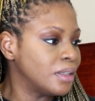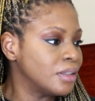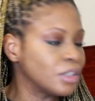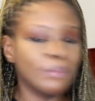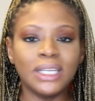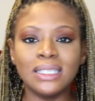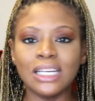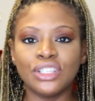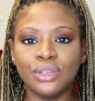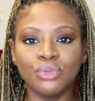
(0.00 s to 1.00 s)
something is
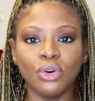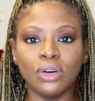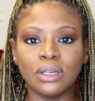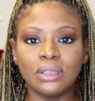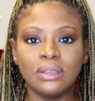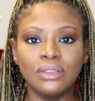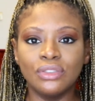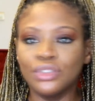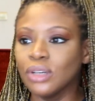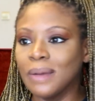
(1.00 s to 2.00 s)
actually wrong?
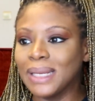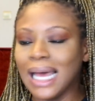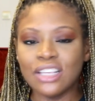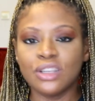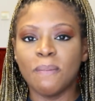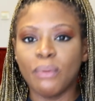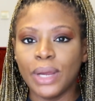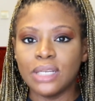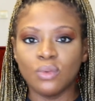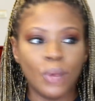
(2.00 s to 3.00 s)
Do you know what I mean? At some
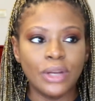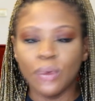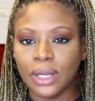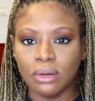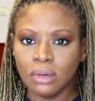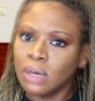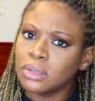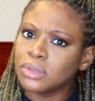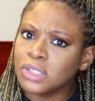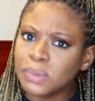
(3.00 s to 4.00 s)
point, where do I go? I'll go
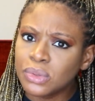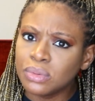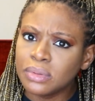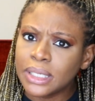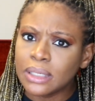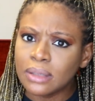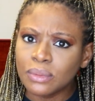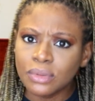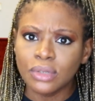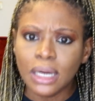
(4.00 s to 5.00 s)
to the hospital. Yeah,
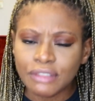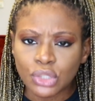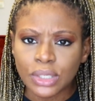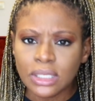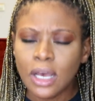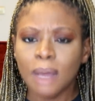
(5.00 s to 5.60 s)
do I have a choice?